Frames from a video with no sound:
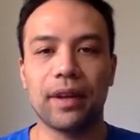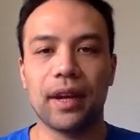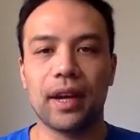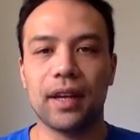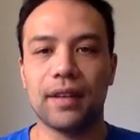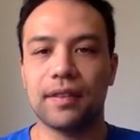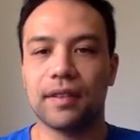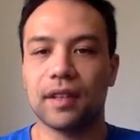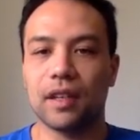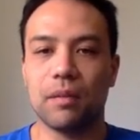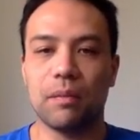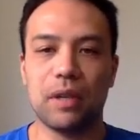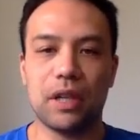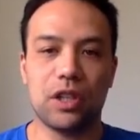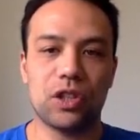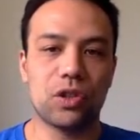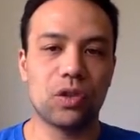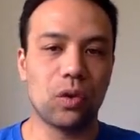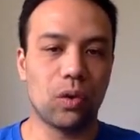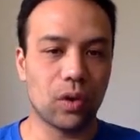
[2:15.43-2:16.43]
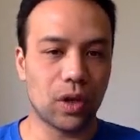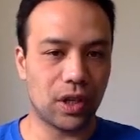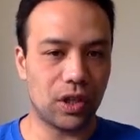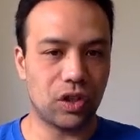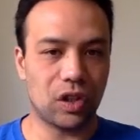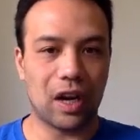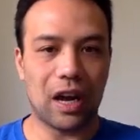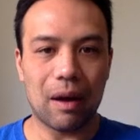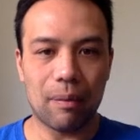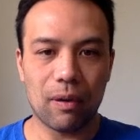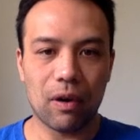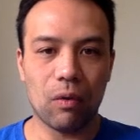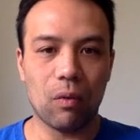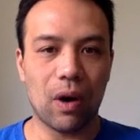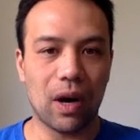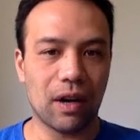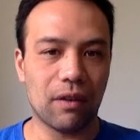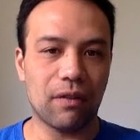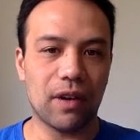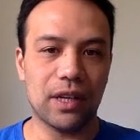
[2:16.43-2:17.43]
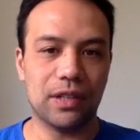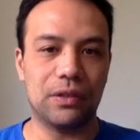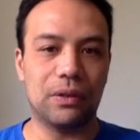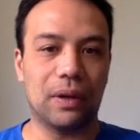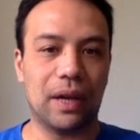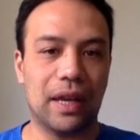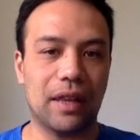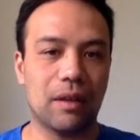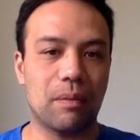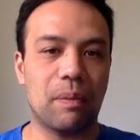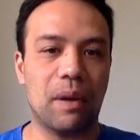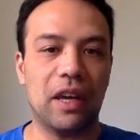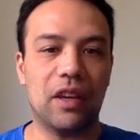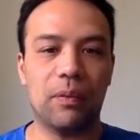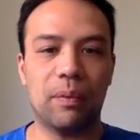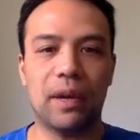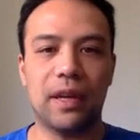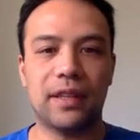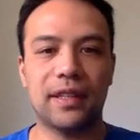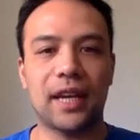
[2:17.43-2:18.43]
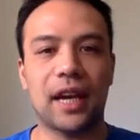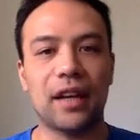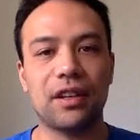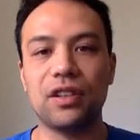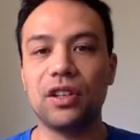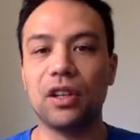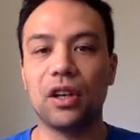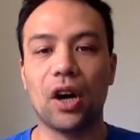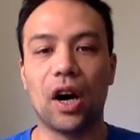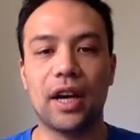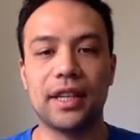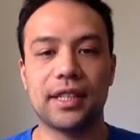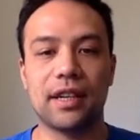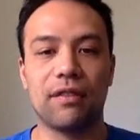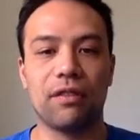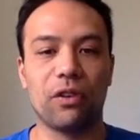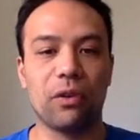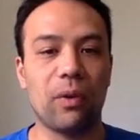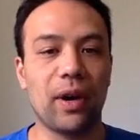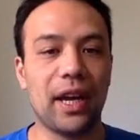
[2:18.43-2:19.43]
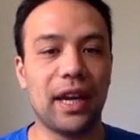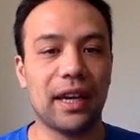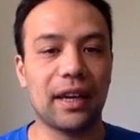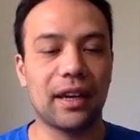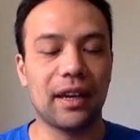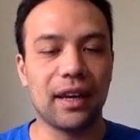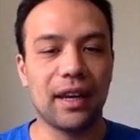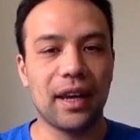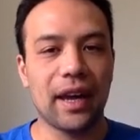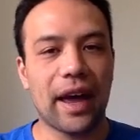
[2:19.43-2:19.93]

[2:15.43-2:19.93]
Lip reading: It's going to be shorter, sharper. One of us will get the best bets out to you guys every week.